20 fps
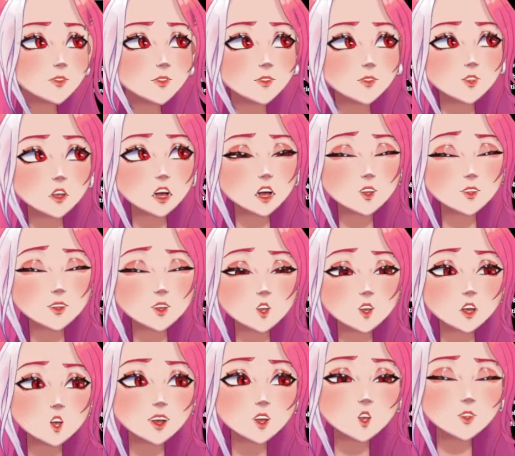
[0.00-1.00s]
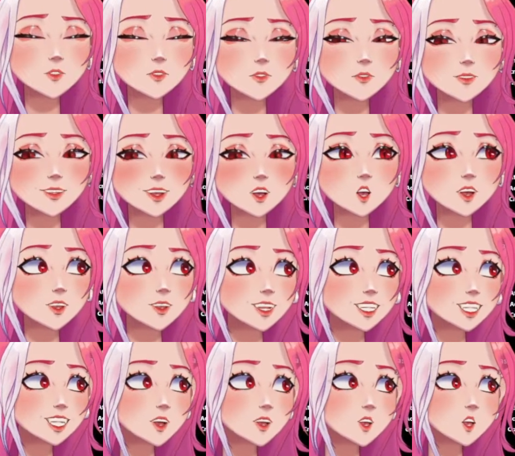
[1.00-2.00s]
All right. So
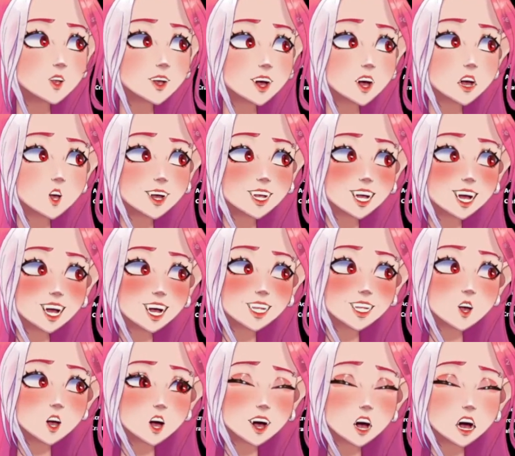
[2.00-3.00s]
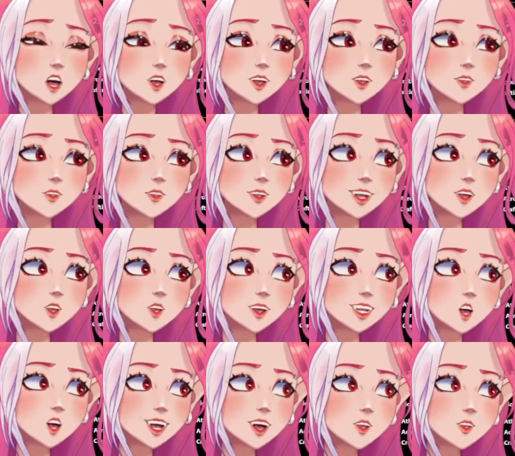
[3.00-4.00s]
if someone gets grabbed, it's
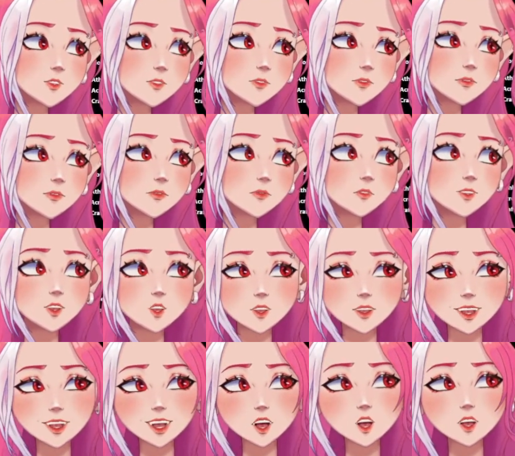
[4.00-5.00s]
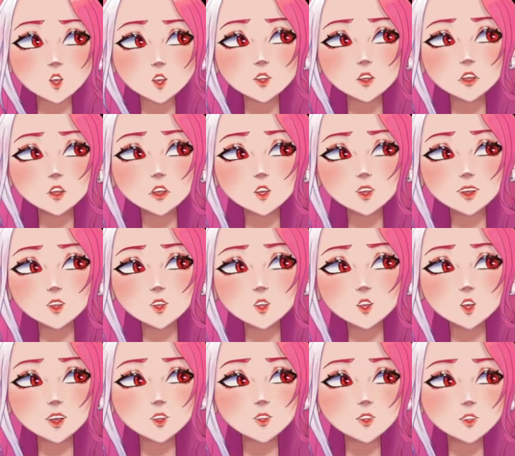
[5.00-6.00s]
like old-timey video game,
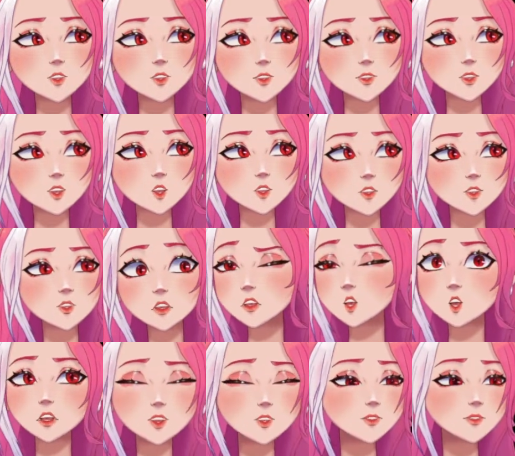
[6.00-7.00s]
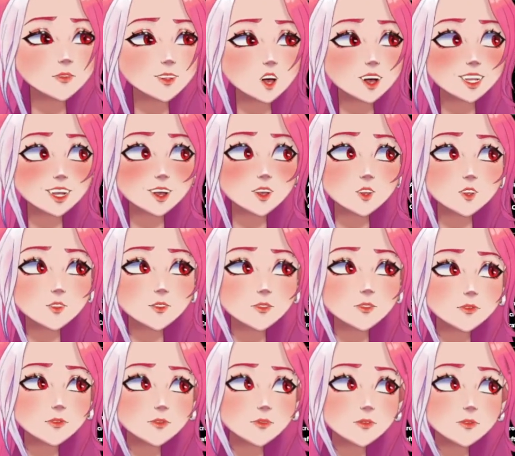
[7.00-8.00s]
like, you know, the screen fucking
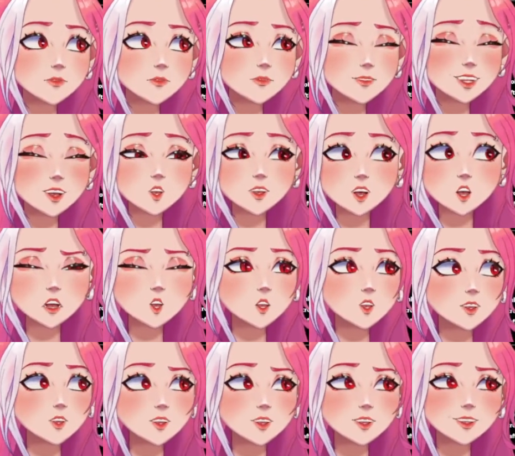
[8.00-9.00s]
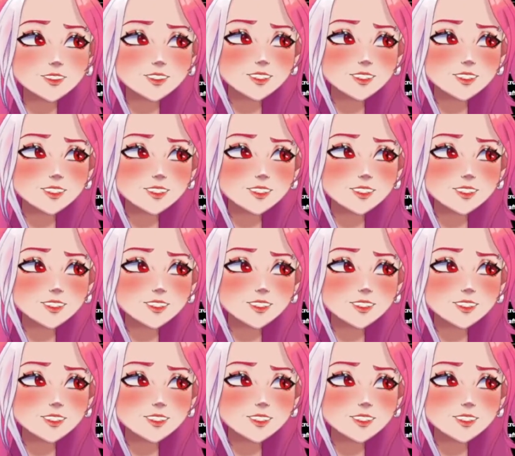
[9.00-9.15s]
spins,